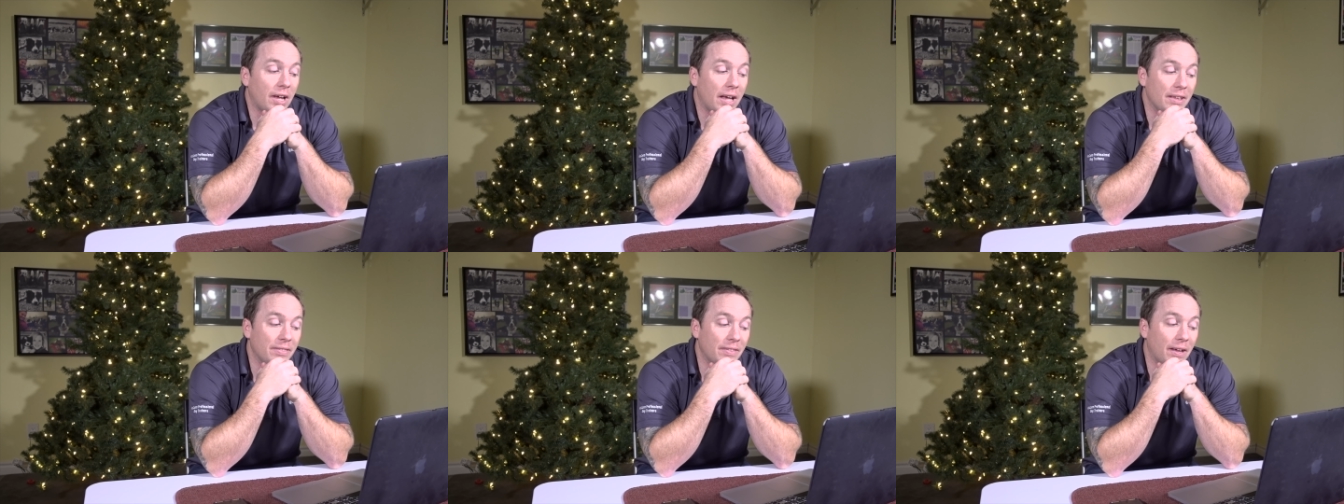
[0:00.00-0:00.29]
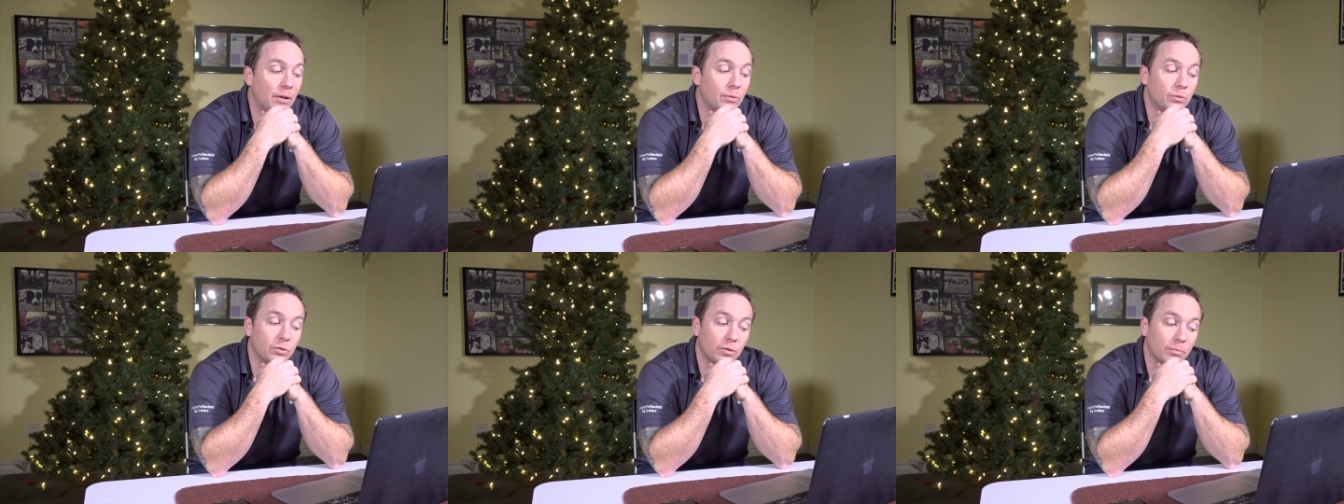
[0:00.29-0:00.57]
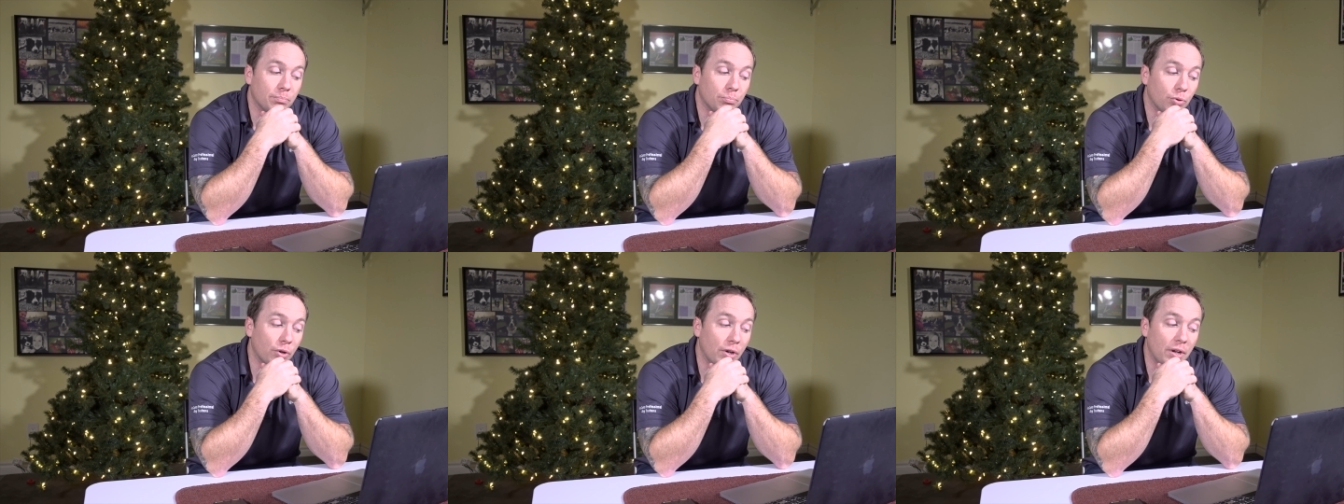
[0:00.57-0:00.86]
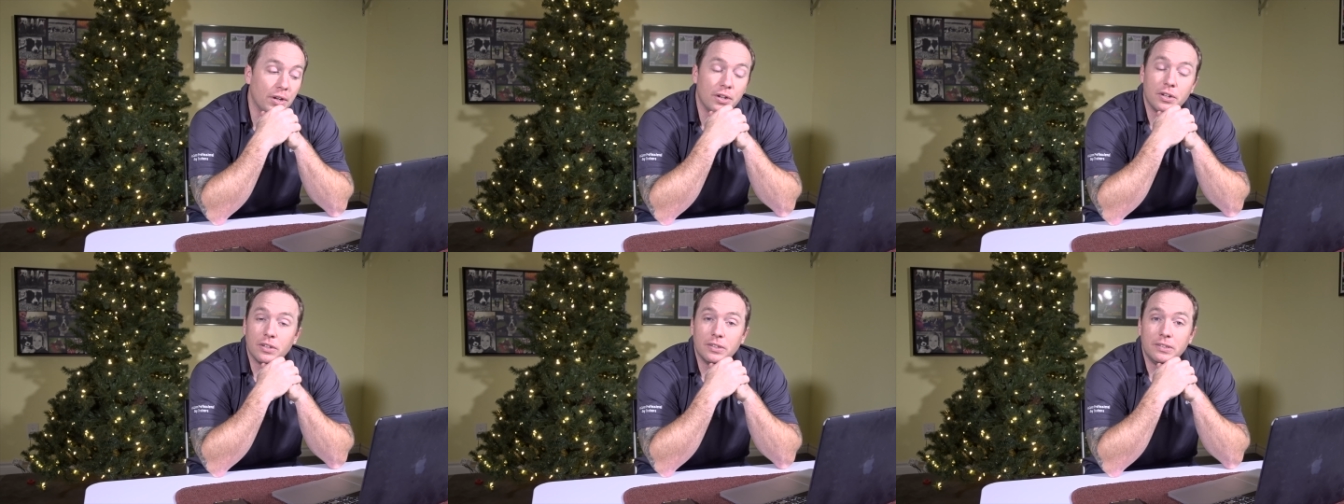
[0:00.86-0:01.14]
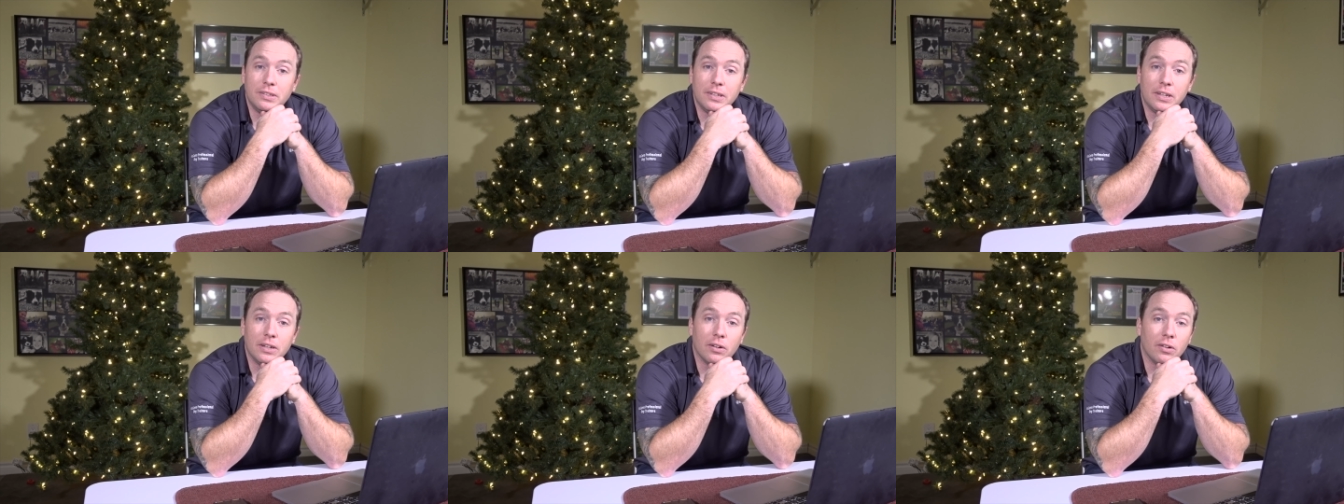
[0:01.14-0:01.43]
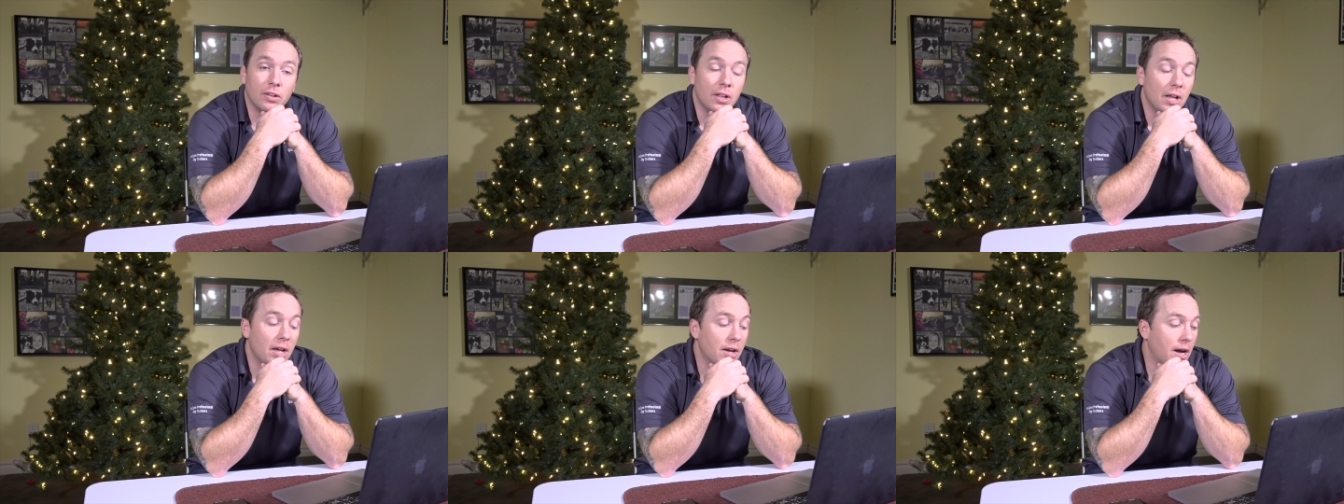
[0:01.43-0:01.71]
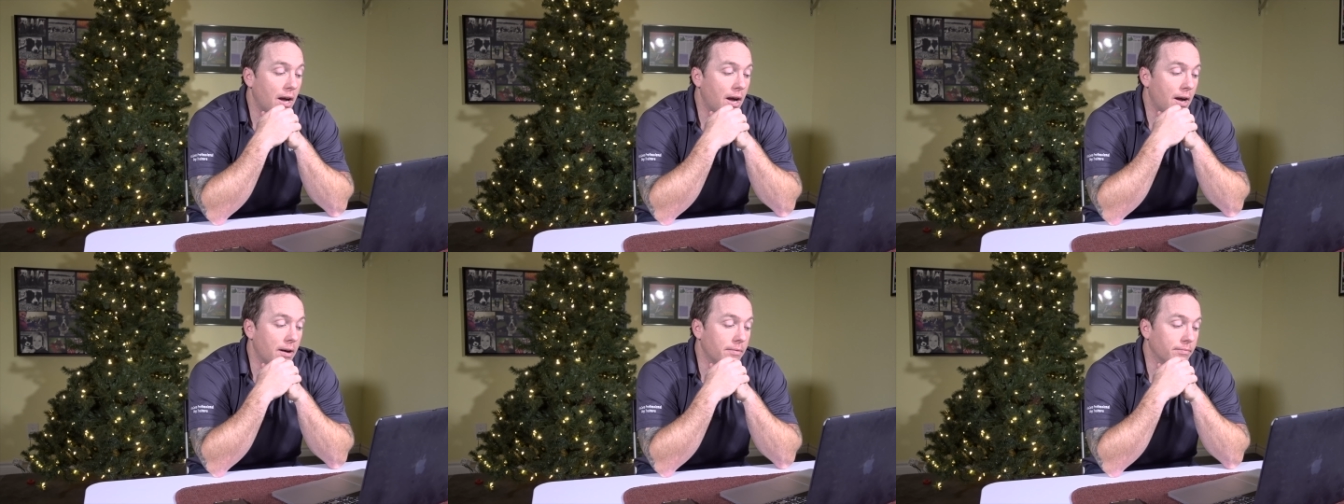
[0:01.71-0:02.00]
I thought it was a pretty good deal
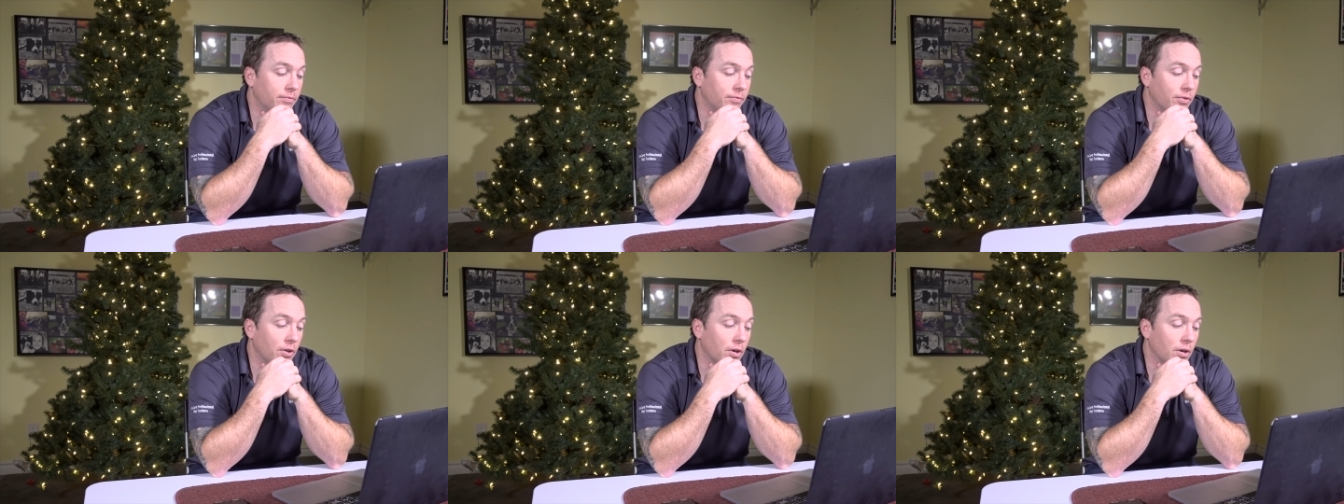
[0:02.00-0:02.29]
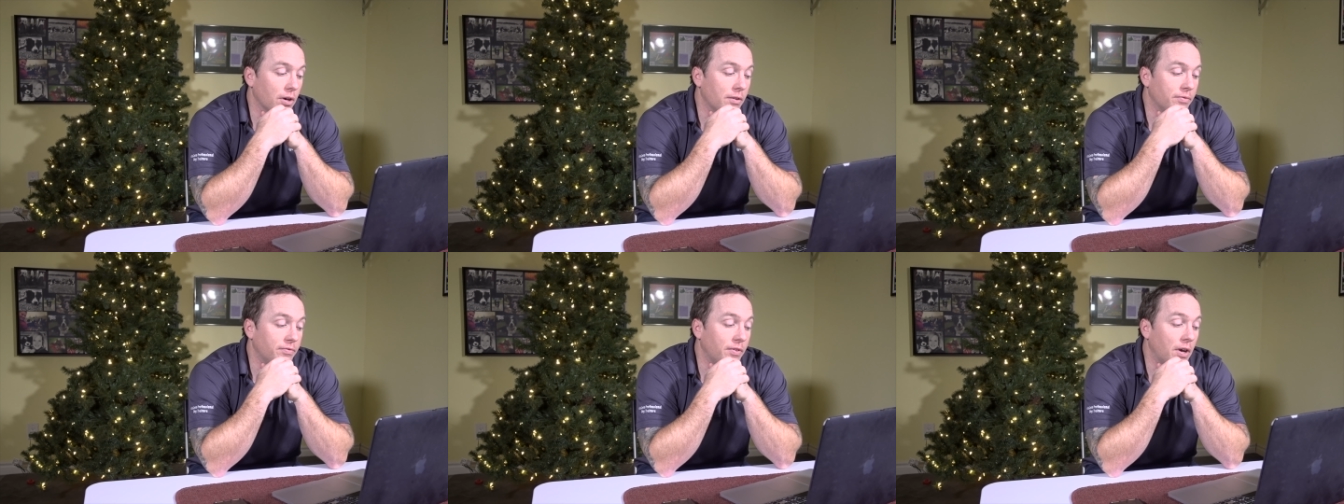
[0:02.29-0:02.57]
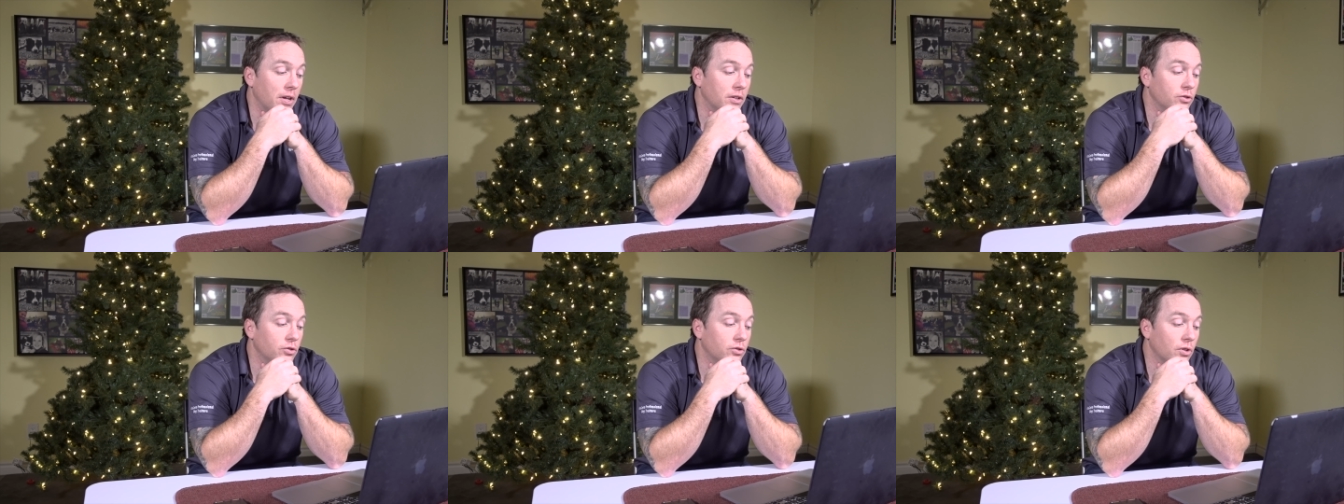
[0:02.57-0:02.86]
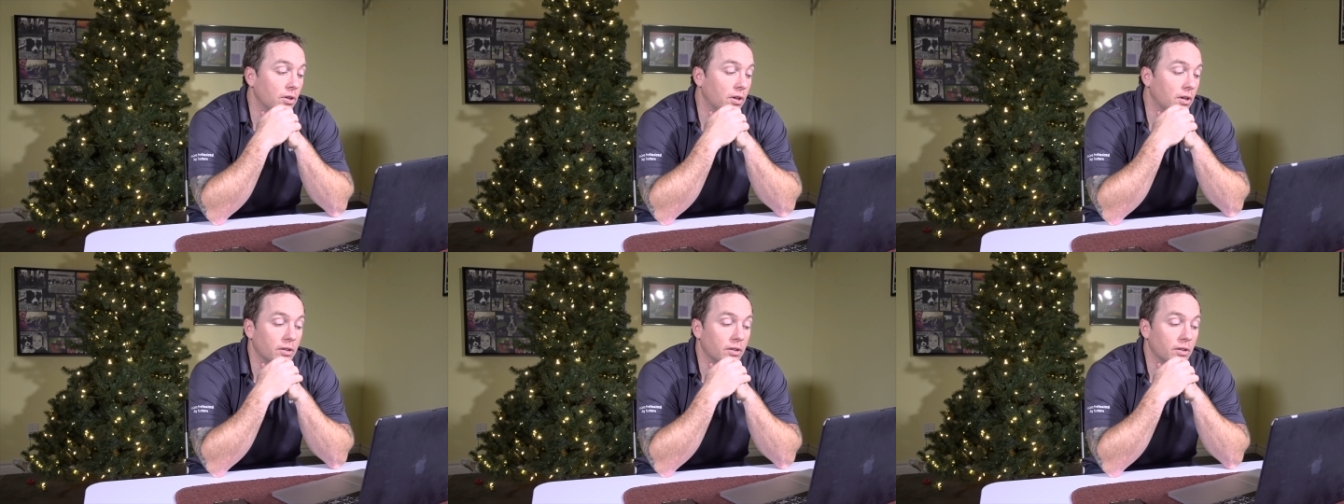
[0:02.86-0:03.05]
for a fun